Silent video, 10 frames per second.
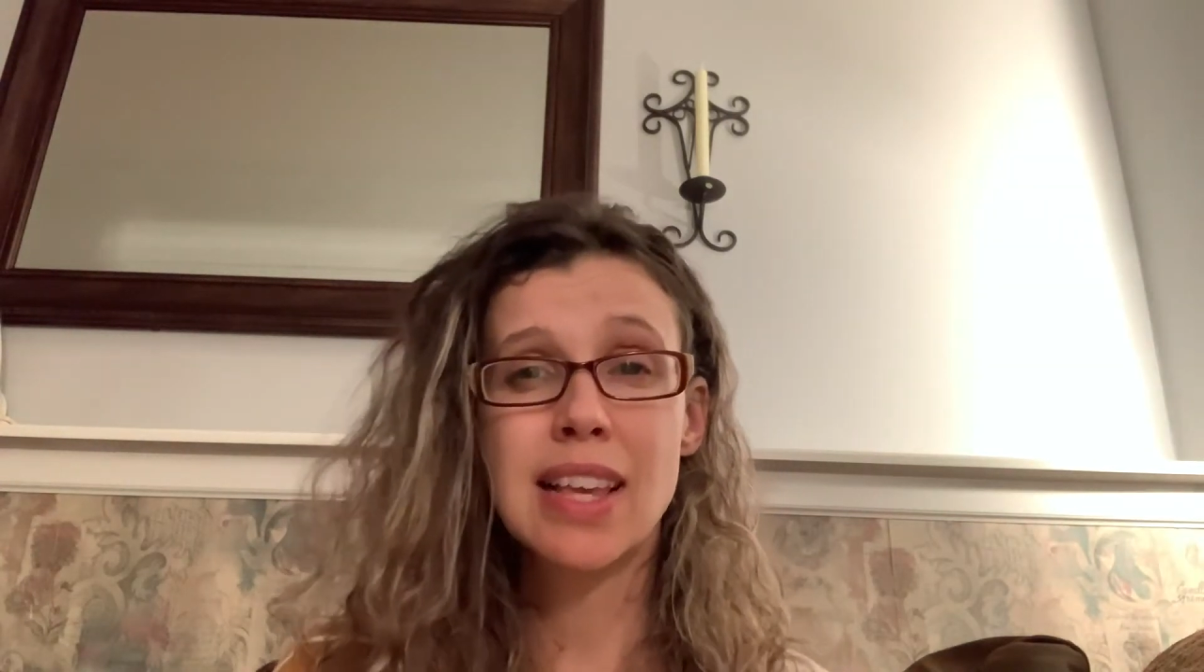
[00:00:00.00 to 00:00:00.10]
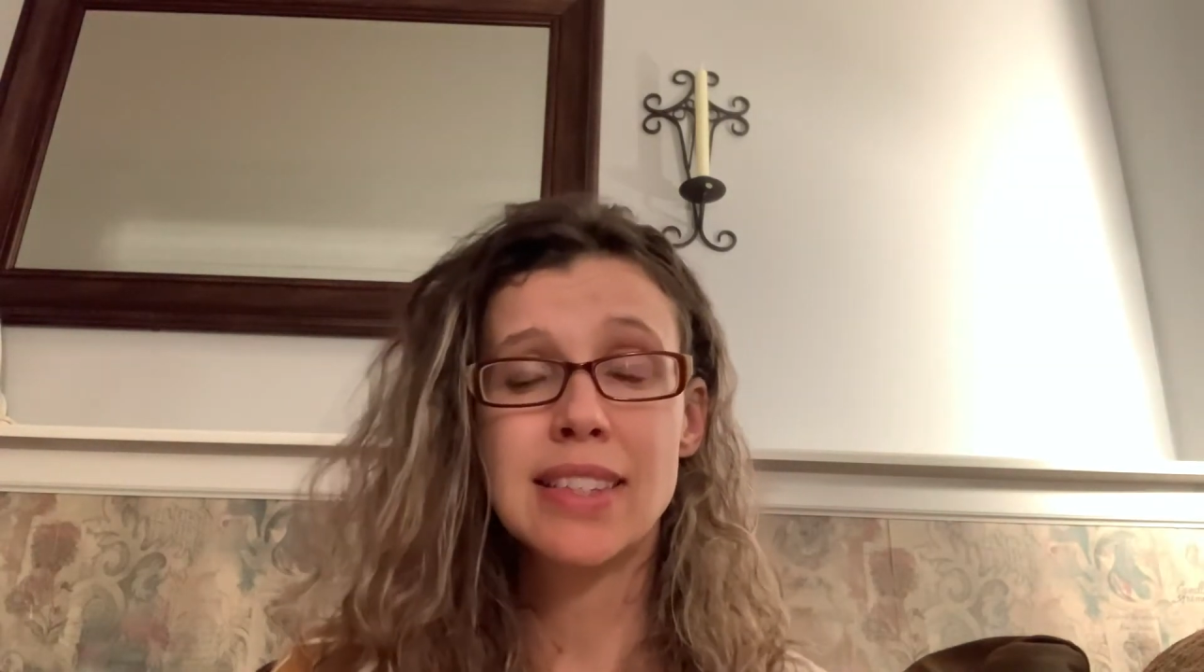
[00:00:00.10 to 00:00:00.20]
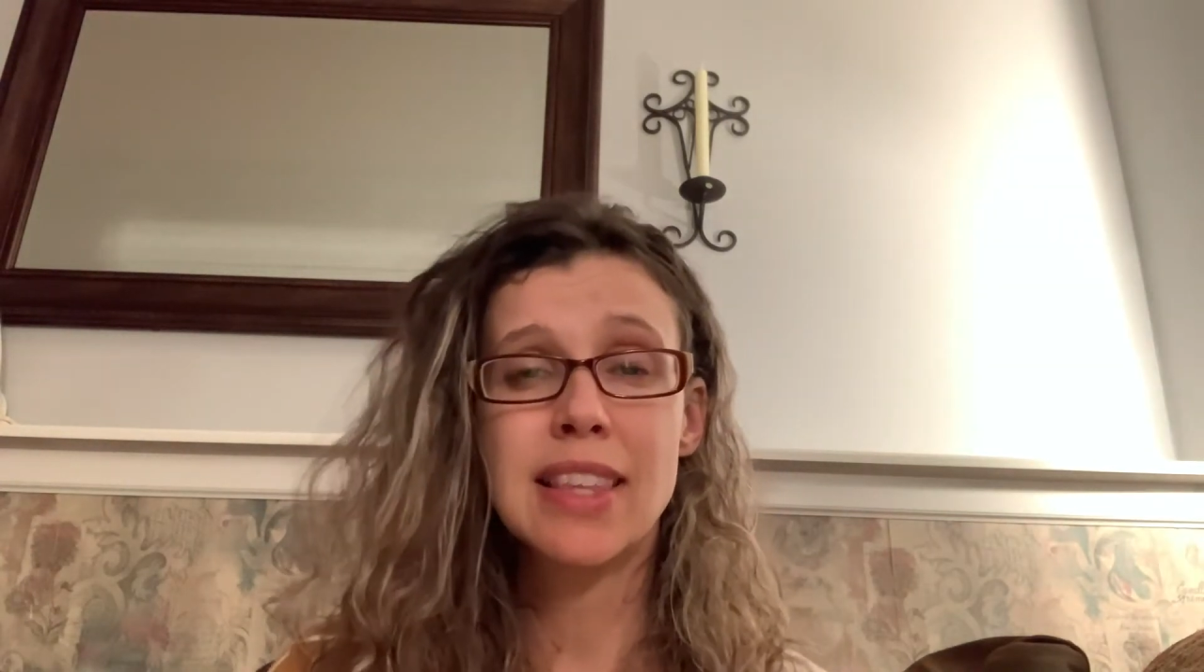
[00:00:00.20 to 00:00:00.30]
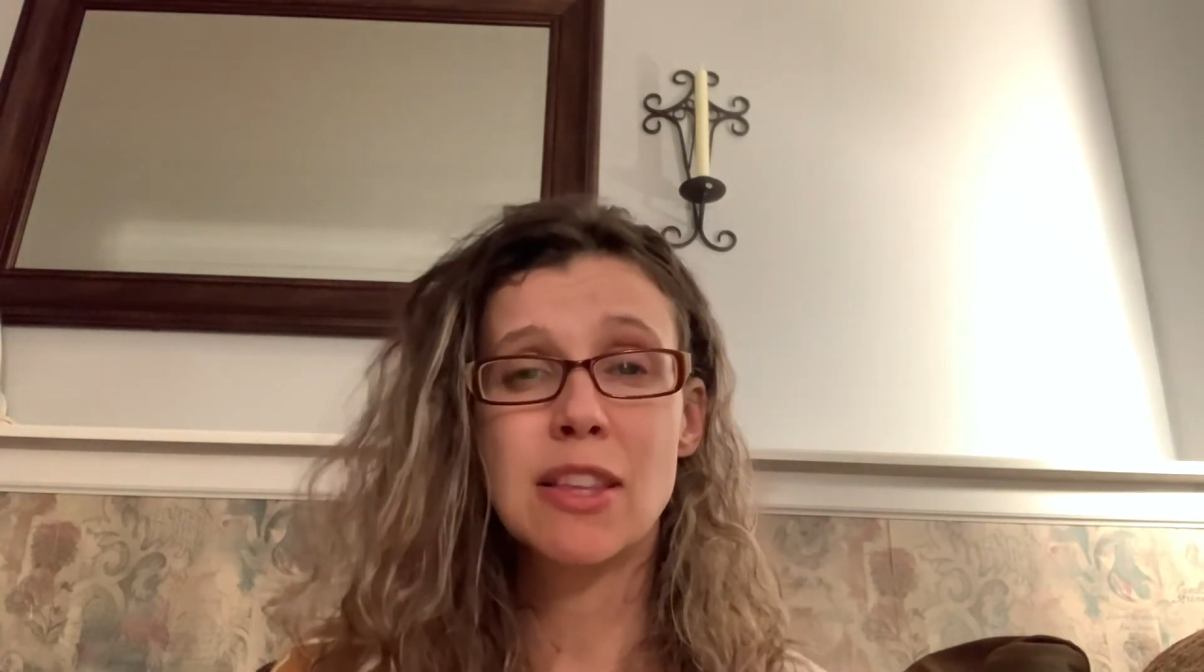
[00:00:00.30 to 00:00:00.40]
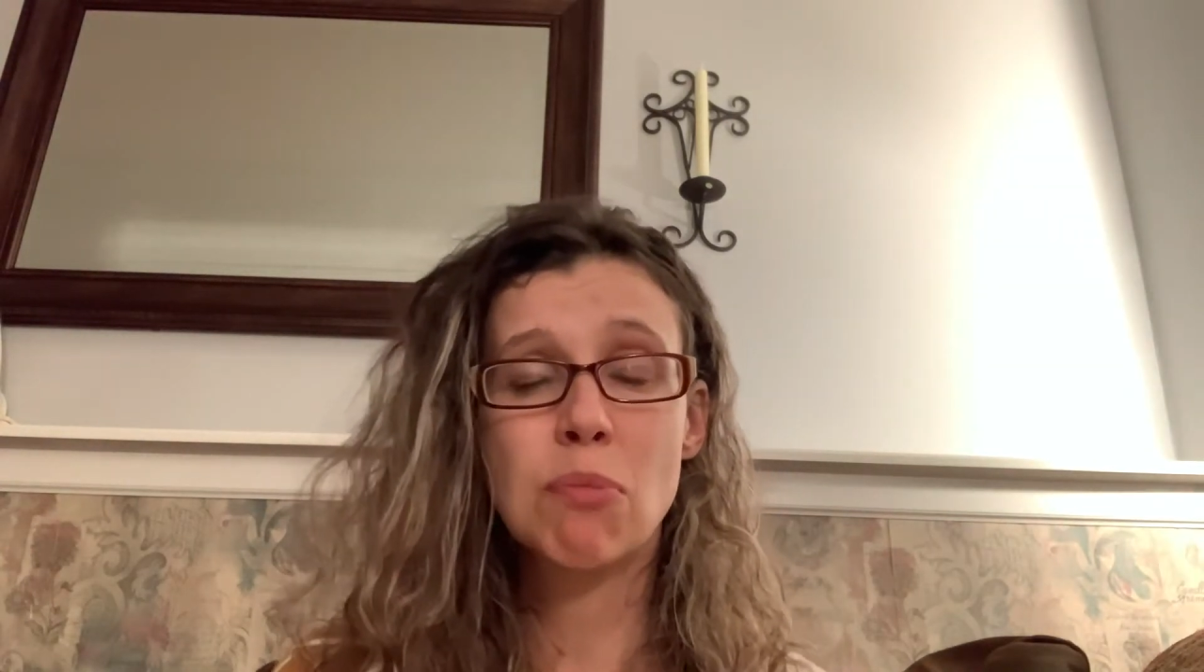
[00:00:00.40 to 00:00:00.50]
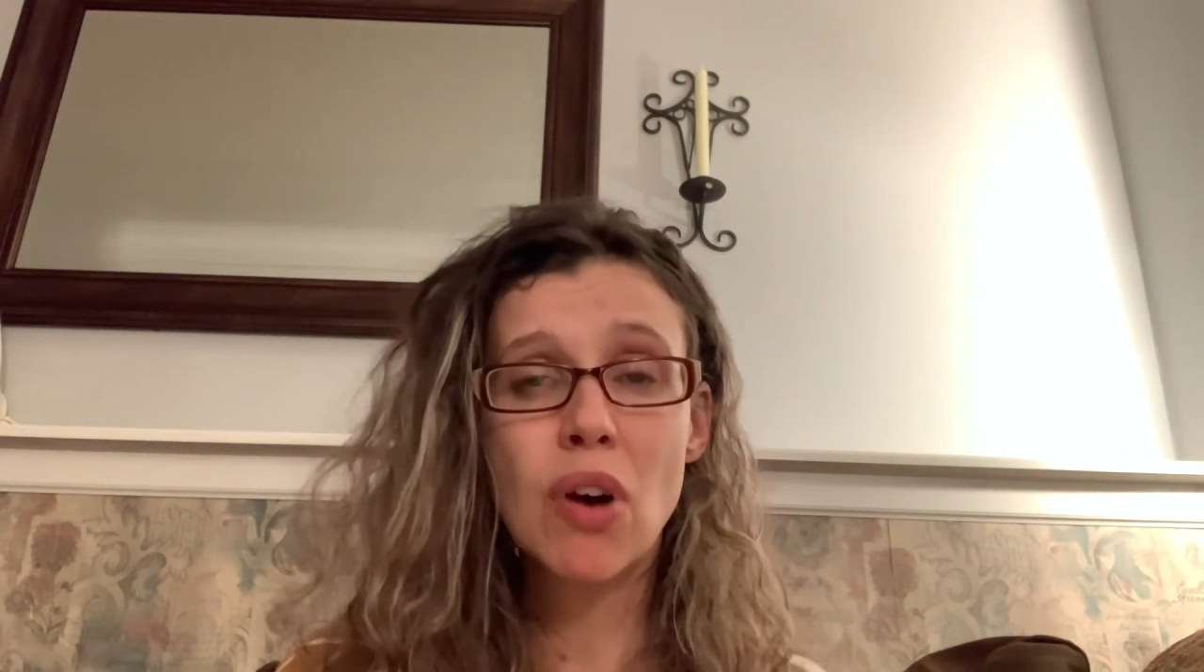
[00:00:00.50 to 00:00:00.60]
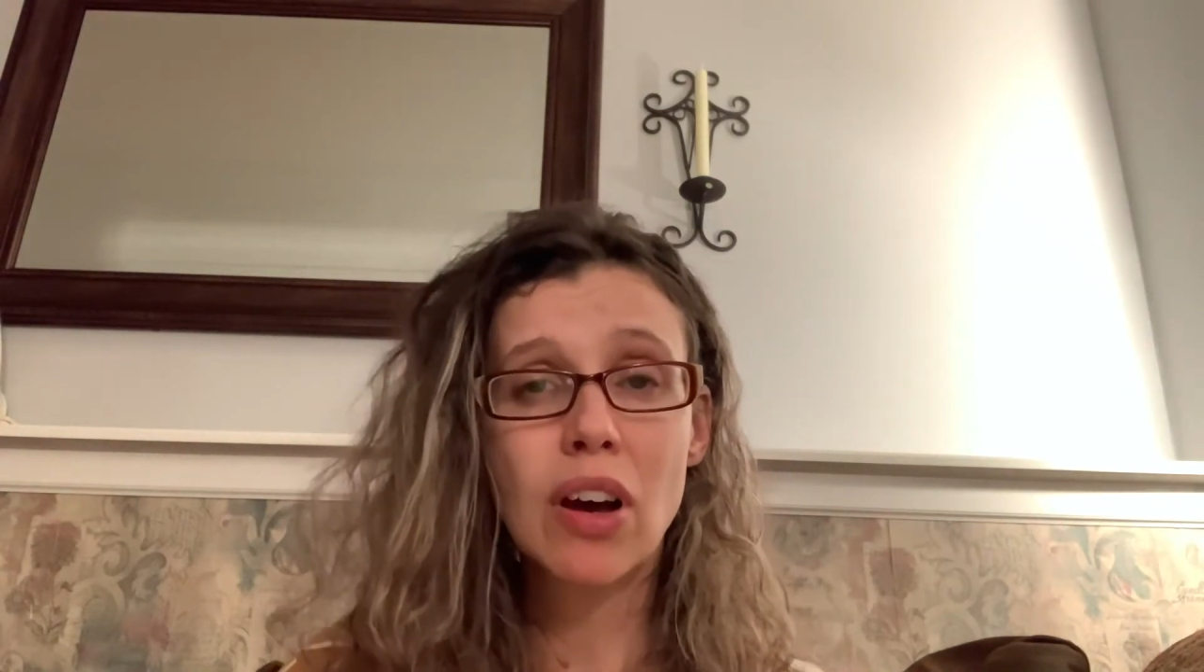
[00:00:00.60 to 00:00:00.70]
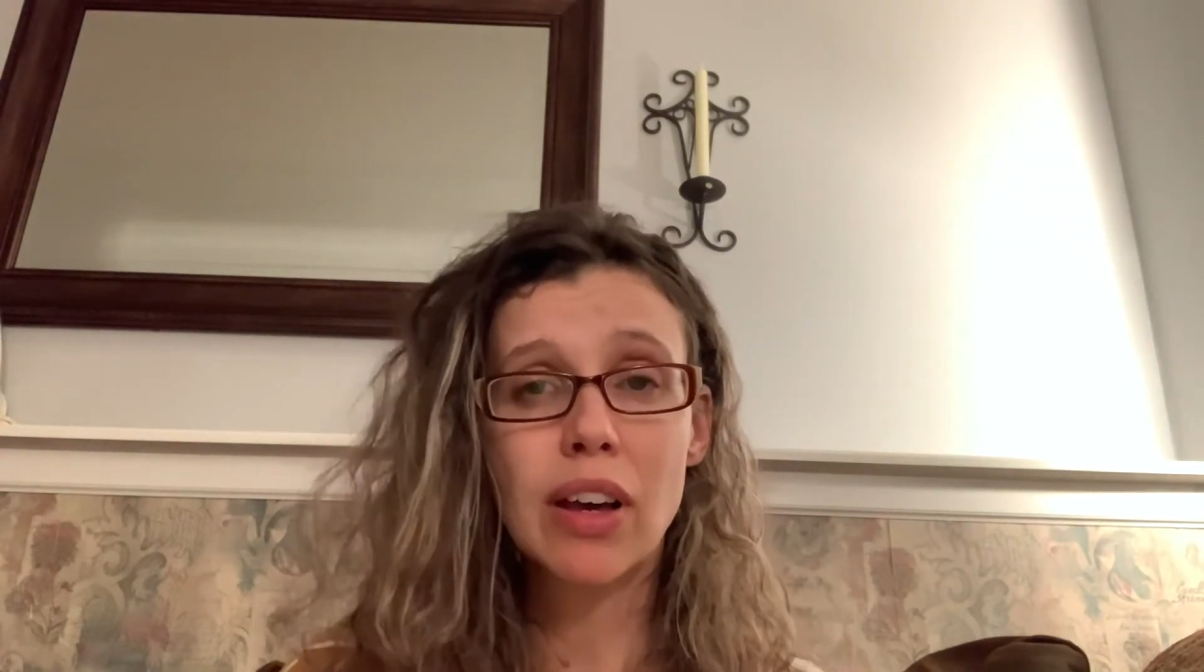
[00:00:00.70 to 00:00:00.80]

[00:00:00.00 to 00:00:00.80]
in the book